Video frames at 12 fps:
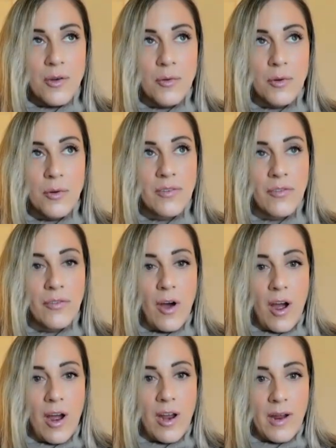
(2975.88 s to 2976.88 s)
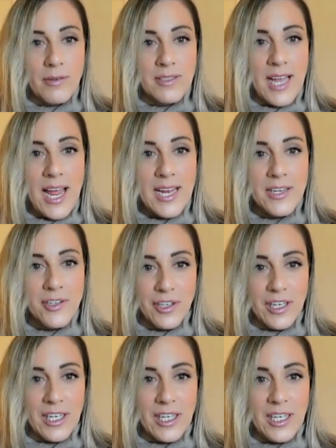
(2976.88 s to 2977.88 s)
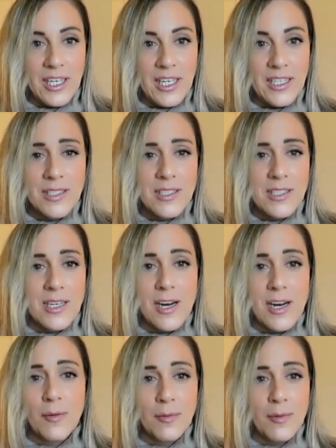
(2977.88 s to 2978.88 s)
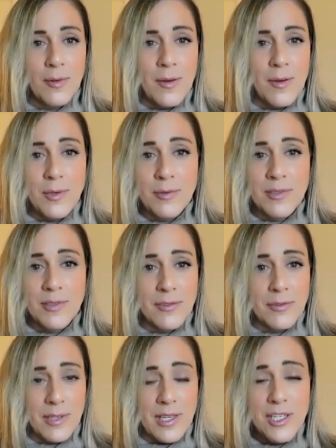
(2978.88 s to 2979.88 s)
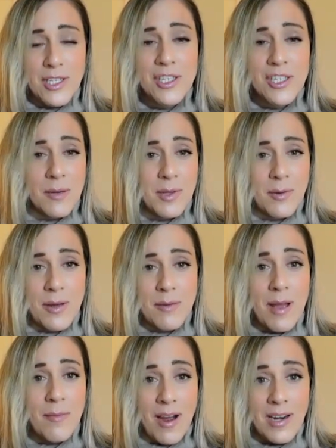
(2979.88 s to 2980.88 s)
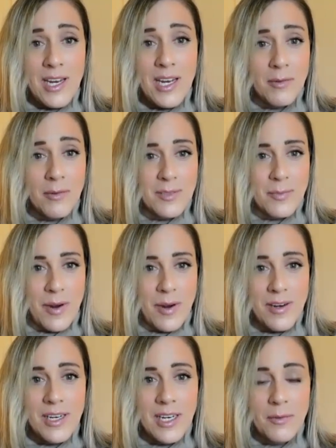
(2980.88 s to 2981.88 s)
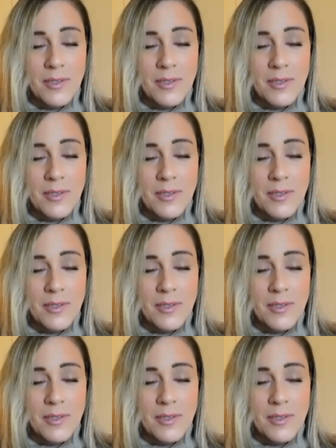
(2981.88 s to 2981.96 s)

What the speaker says: You would have thought I was entering a terrible abusive relationship the way my body responded.